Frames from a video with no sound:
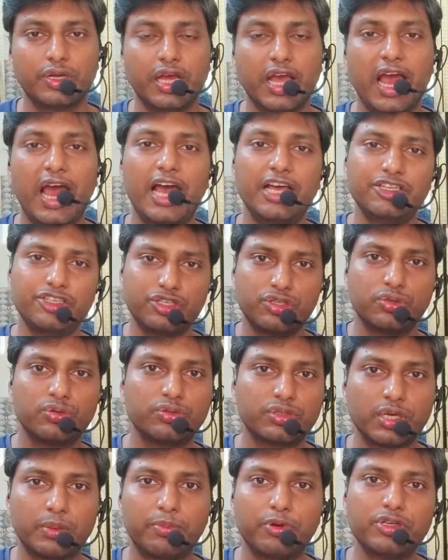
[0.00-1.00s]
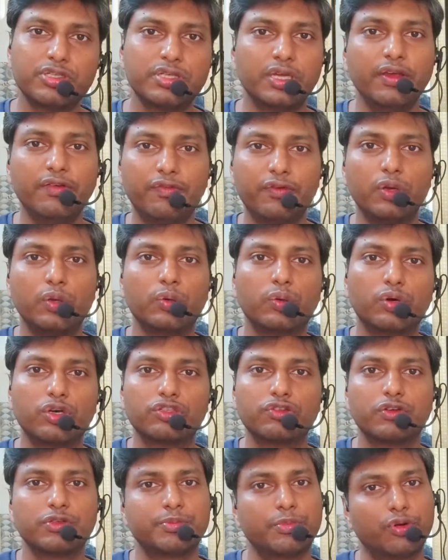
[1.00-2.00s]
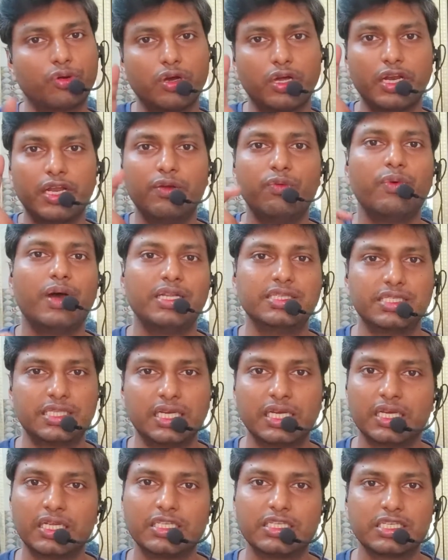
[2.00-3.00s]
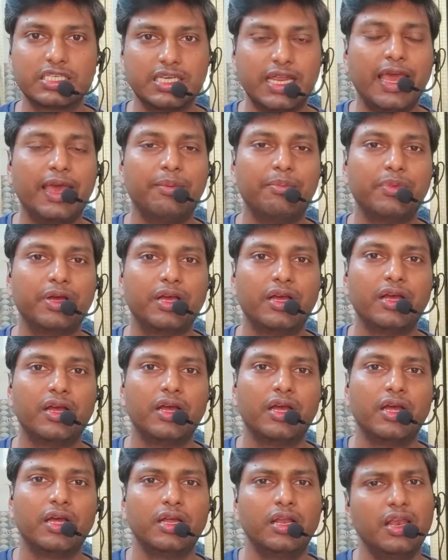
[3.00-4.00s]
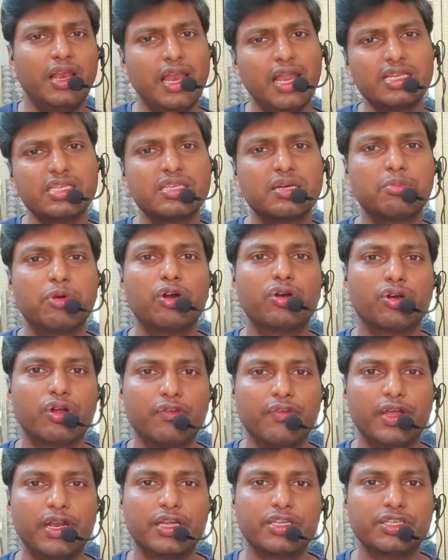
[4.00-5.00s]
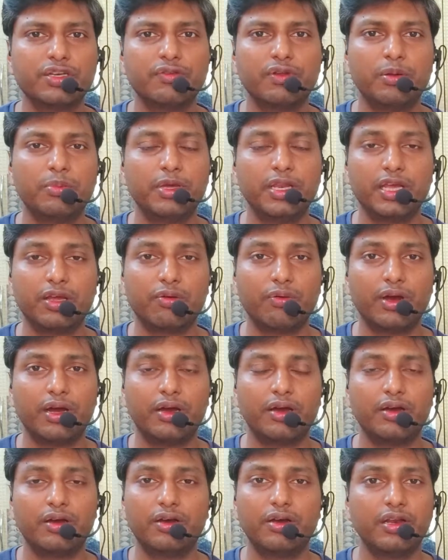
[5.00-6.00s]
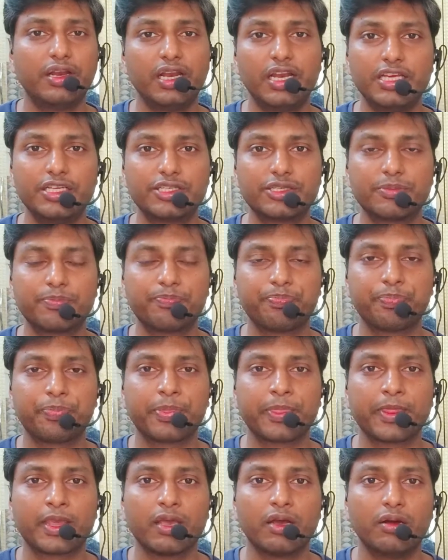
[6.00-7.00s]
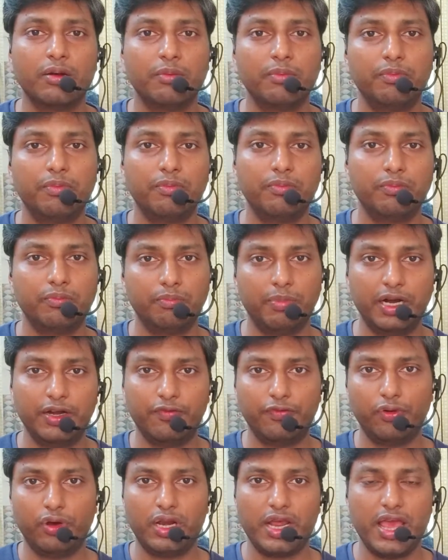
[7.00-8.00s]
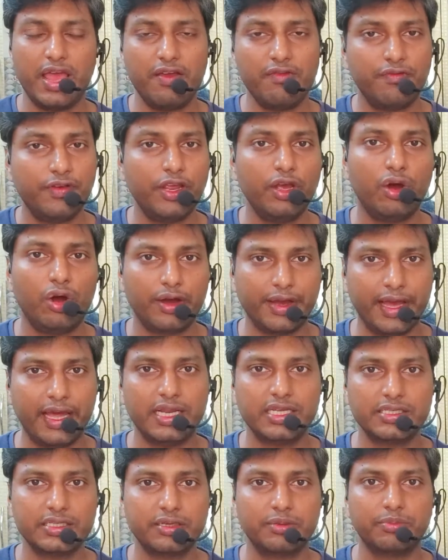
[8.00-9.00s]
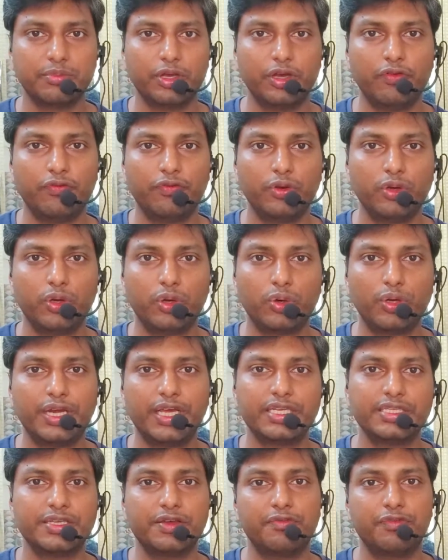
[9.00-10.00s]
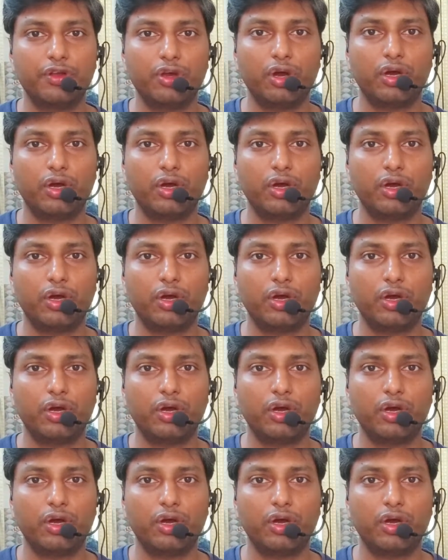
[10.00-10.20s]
As to, suppose if glucose was broken in one single step, less amount of energy will be released. But for every organism, if you notice, every